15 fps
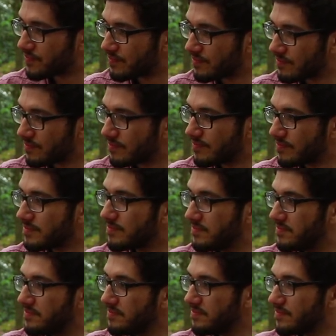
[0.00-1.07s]

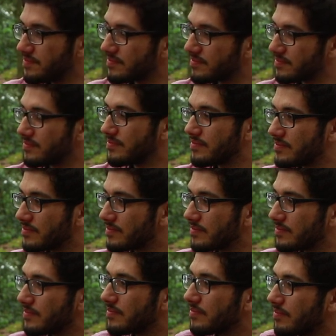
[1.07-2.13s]

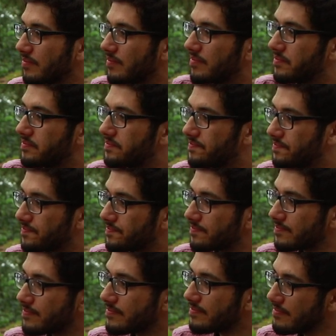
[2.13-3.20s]

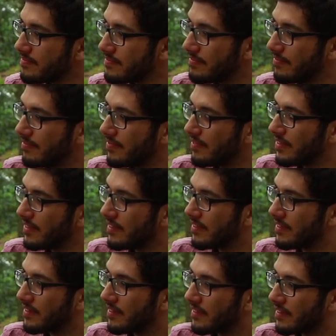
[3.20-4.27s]

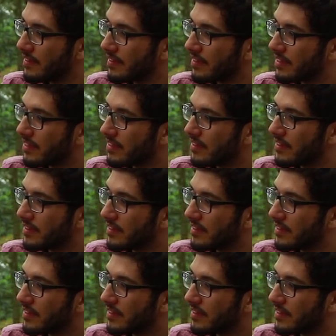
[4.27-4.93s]
(silent)